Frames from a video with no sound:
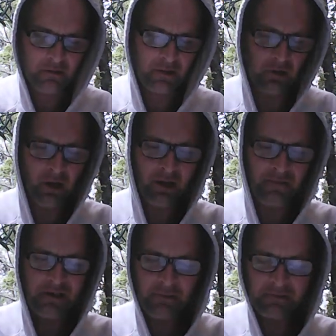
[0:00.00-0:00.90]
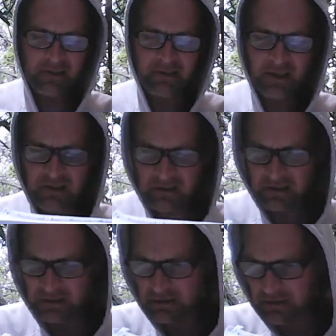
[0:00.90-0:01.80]
the law of
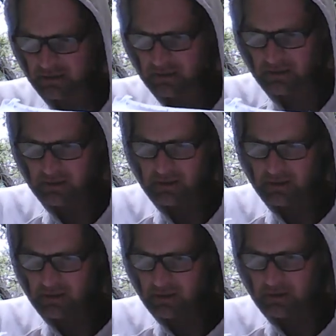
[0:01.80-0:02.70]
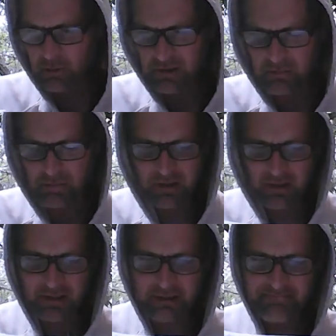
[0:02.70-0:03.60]
compensation, what you put
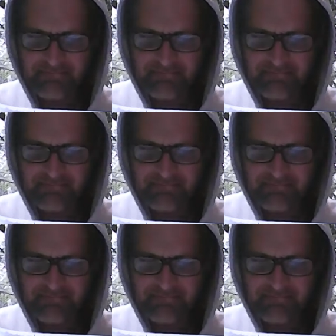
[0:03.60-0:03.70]
in